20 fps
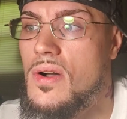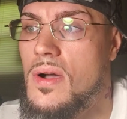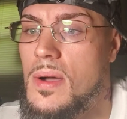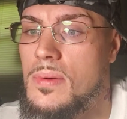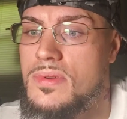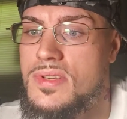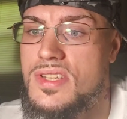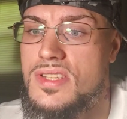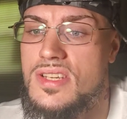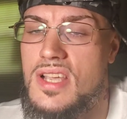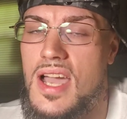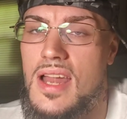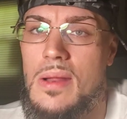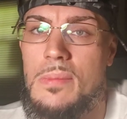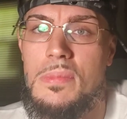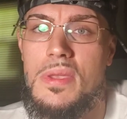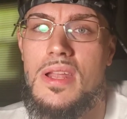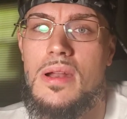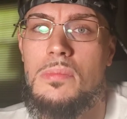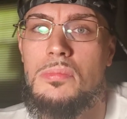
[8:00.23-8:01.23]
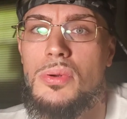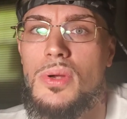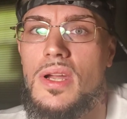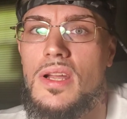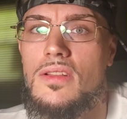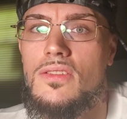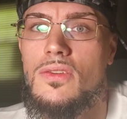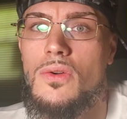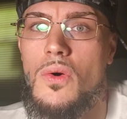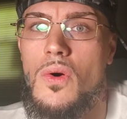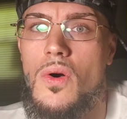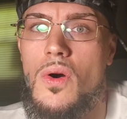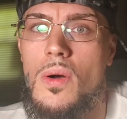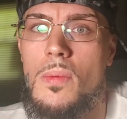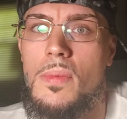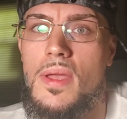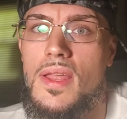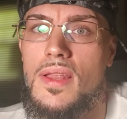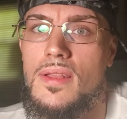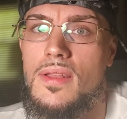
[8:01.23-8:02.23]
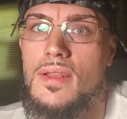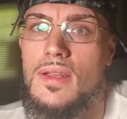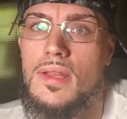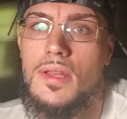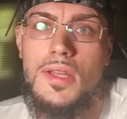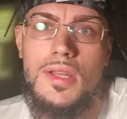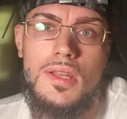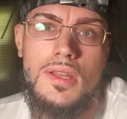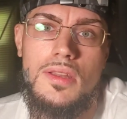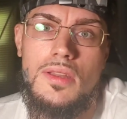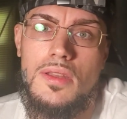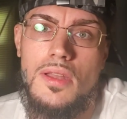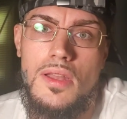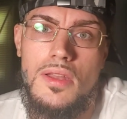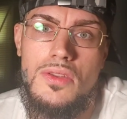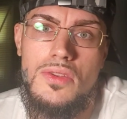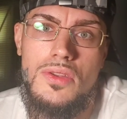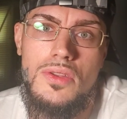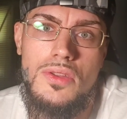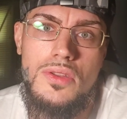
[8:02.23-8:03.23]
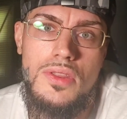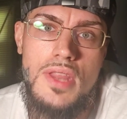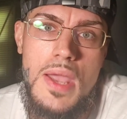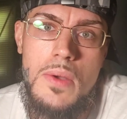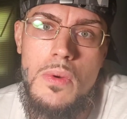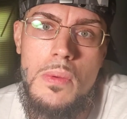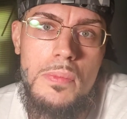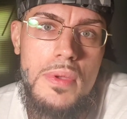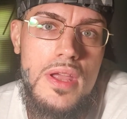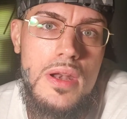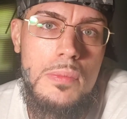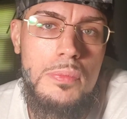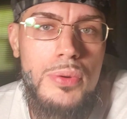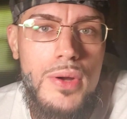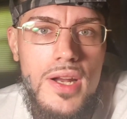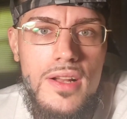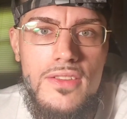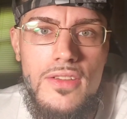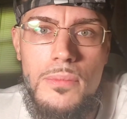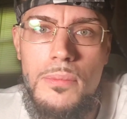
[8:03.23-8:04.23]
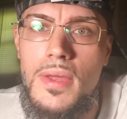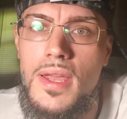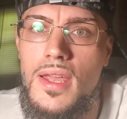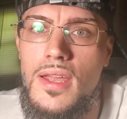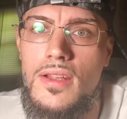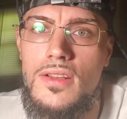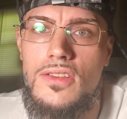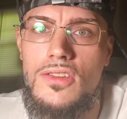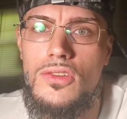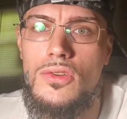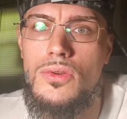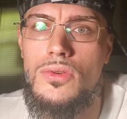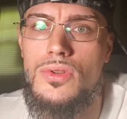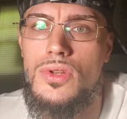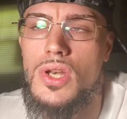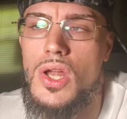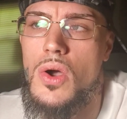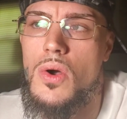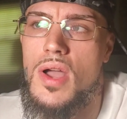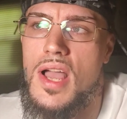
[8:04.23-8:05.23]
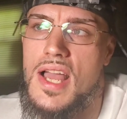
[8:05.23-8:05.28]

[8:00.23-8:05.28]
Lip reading: I was just kind of being a prick to them, and they were being a prick to me too, you know.